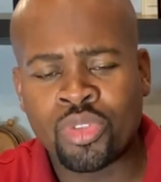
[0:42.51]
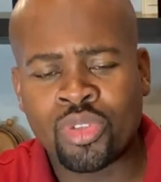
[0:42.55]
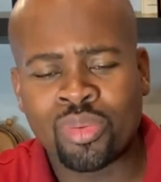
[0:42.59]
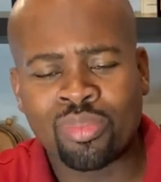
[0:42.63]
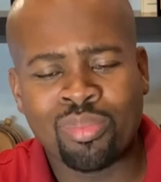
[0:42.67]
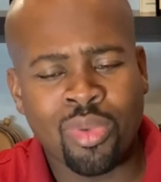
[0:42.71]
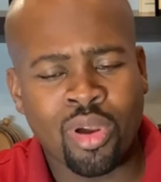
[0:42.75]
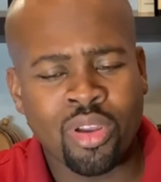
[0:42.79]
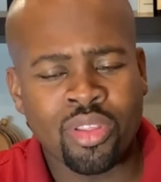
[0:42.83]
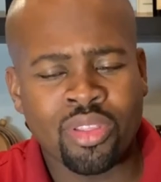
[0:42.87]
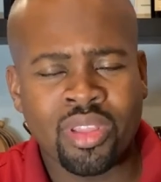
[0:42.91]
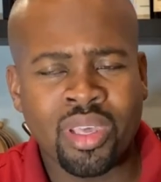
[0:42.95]

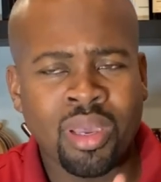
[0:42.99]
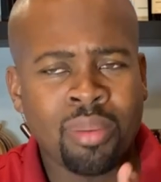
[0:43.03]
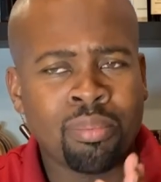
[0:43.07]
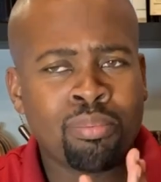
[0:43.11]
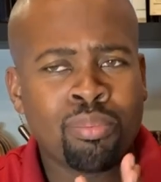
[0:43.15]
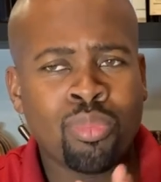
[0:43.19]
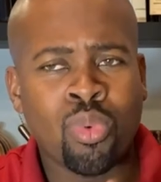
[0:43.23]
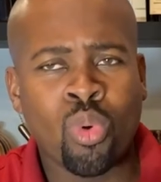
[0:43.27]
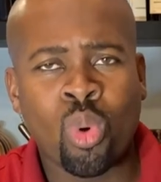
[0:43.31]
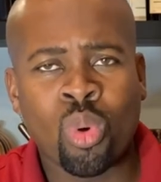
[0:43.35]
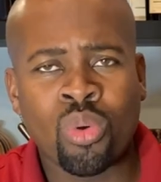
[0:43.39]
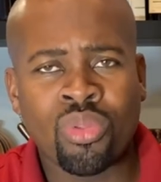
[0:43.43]
but they're
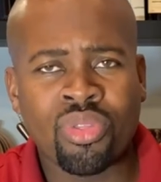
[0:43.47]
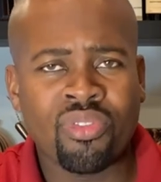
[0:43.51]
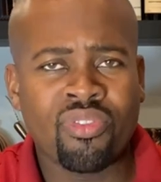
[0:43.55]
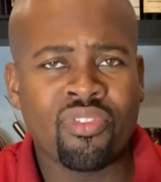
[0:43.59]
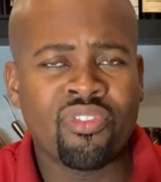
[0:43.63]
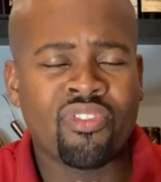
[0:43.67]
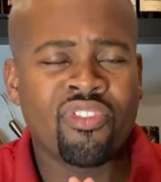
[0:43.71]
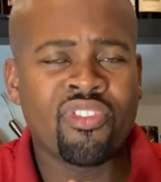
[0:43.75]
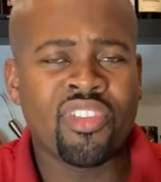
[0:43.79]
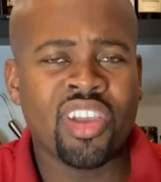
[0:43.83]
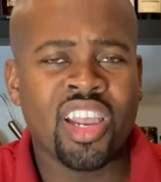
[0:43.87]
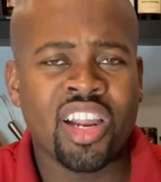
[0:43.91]
both
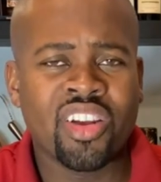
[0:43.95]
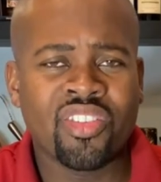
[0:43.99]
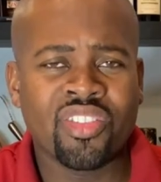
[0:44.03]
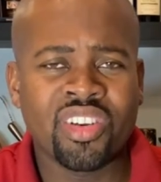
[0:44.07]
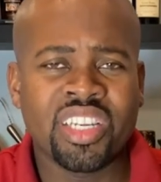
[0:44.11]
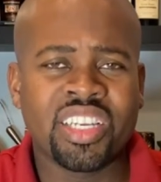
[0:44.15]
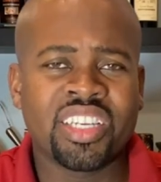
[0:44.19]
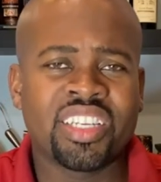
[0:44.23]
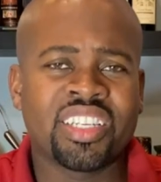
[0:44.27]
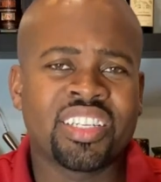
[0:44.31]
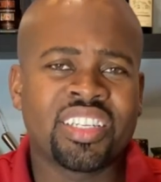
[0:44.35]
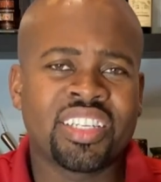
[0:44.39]

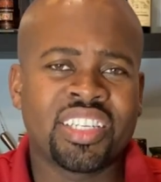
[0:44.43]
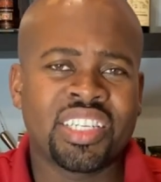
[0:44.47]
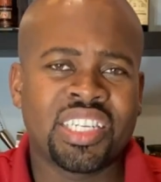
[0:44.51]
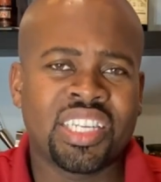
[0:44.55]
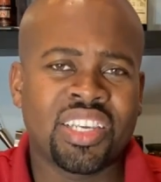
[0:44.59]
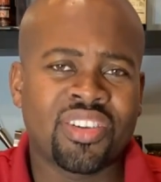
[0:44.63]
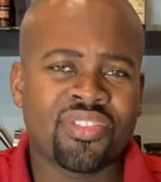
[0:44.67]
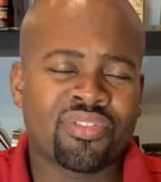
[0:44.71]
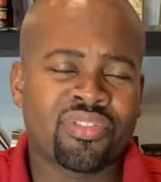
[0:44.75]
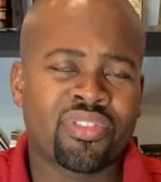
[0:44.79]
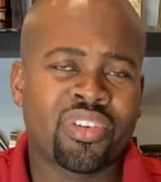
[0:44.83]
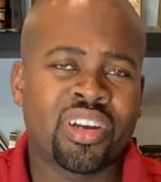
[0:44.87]
very
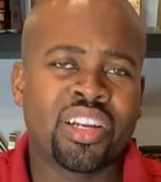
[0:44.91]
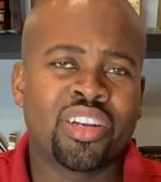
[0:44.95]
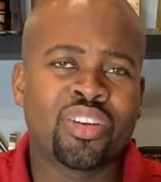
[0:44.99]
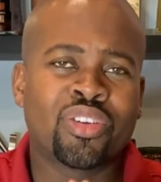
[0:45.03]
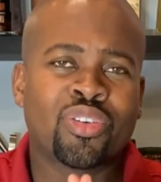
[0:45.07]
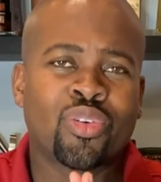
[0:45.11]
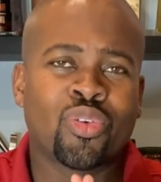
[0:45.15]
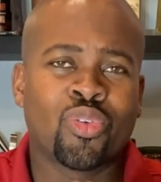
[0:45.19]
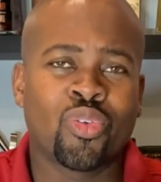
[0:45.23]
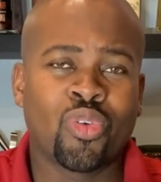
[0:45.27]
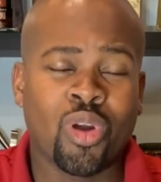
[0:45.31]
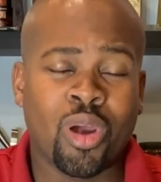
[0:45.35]
different
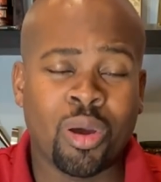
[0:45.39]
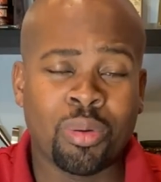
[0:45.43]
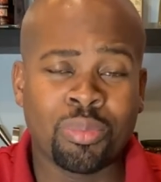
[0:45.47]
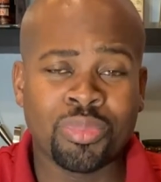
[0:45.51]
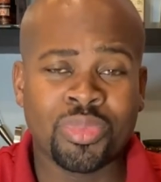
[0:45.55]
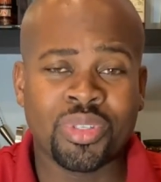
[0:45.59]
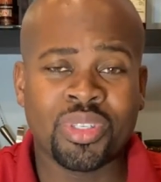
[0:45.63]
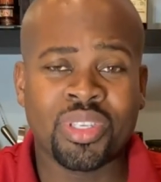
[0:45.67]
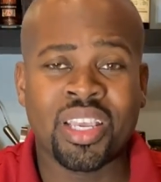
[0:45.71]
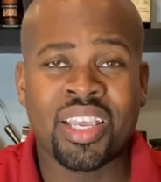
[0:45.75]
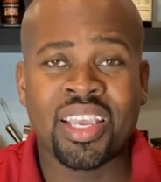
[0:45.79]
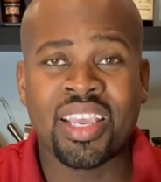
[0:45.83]

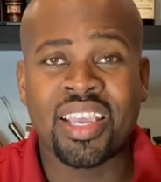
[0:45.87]
rums.